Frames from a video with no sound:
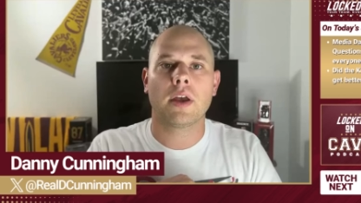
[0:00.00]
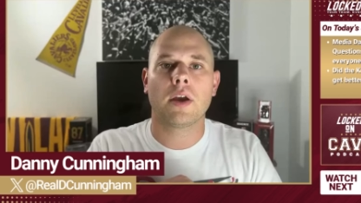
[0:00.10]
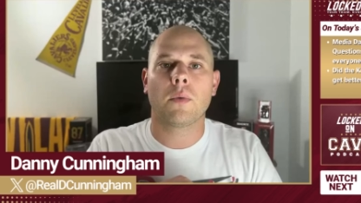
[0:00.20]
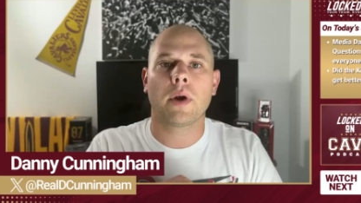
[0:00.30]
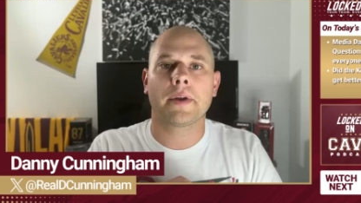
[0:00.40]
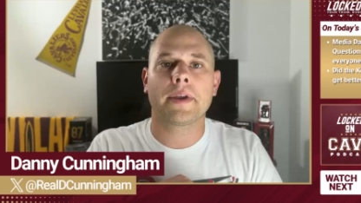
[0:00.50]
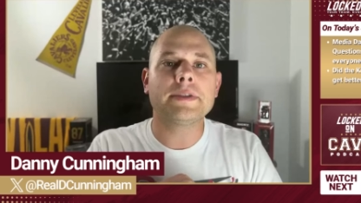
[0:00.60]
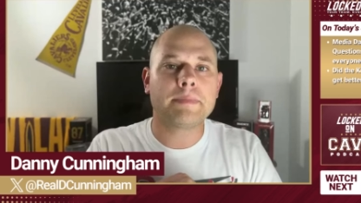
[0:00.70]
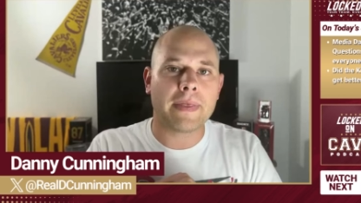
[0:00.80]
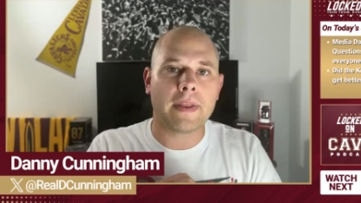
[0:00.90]
where he's
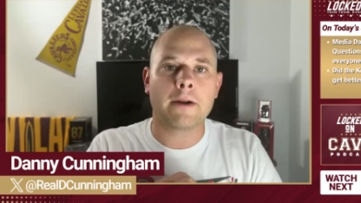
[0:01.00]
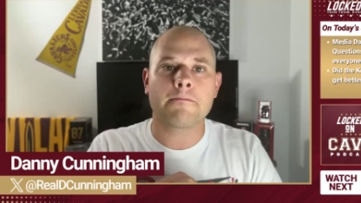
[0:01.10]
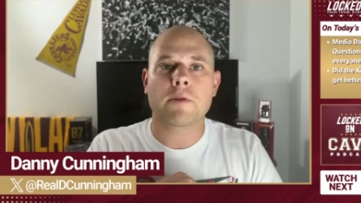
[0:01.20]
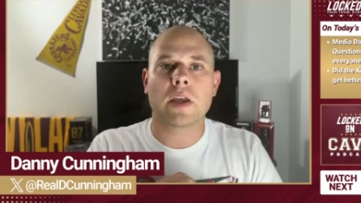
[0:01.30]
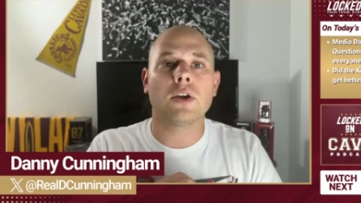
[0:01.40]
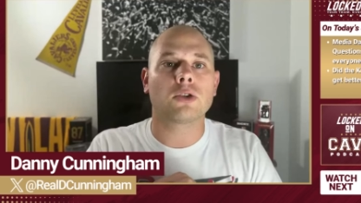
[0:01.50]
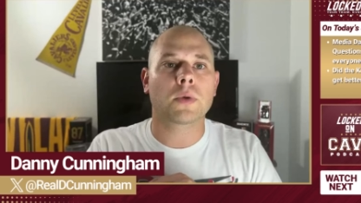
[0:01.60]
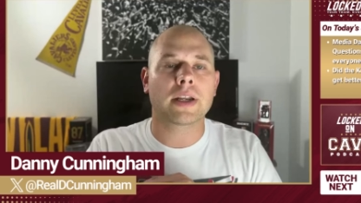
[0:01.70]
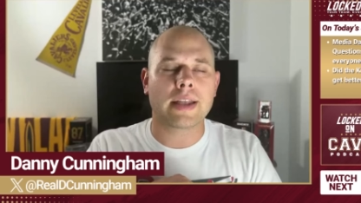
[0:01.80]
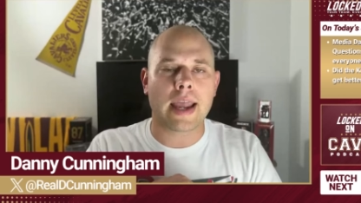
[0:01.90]
been there. He knows
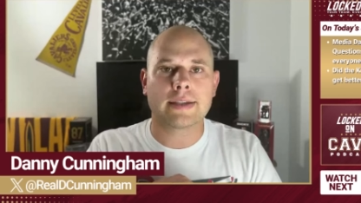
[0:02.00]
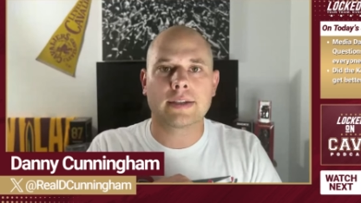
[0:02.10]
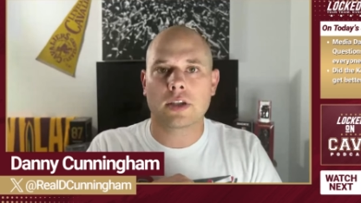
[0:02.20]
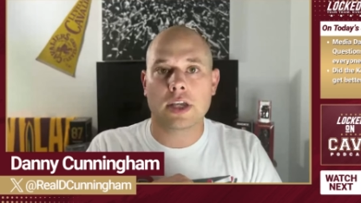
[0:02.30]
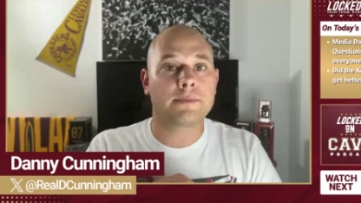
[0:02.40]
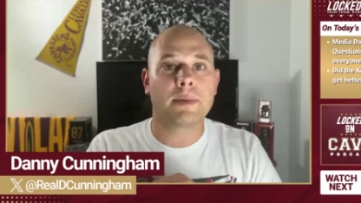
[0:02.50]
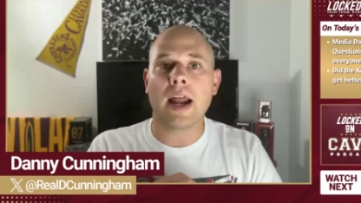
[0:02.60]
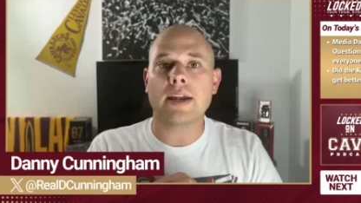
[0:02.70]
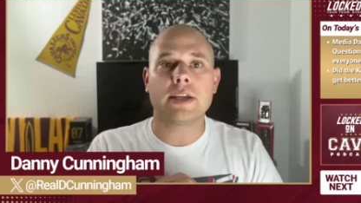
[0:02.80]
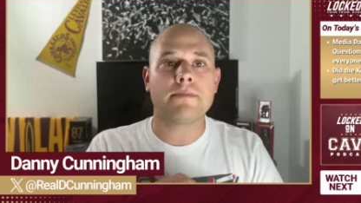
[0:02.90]
what it takes. He's been
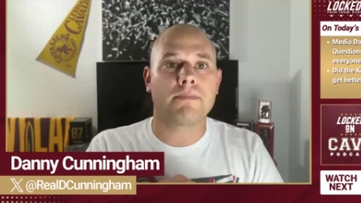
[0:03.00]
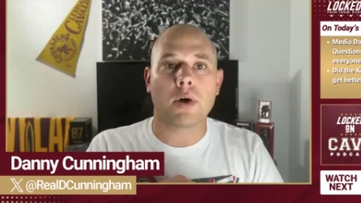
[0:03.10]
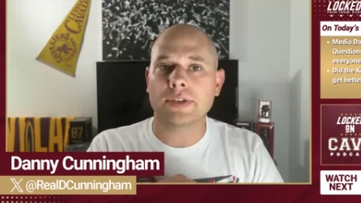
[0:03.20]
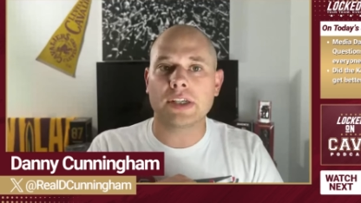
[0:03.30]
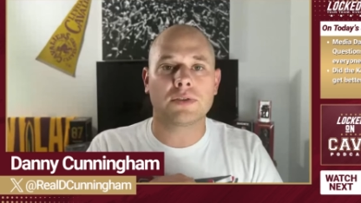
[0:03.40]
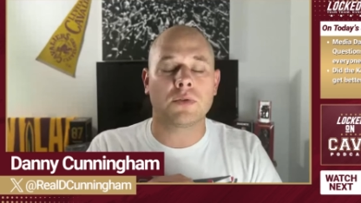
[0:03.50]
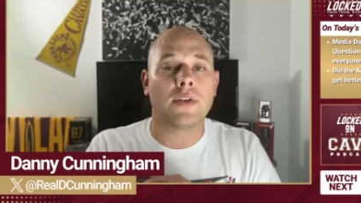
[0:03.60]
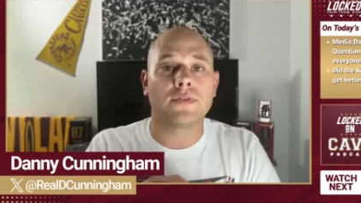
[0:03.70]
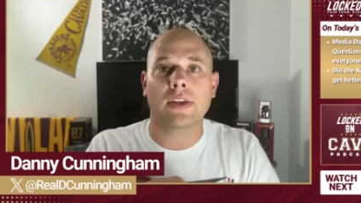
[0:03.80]
on deep postseason runs.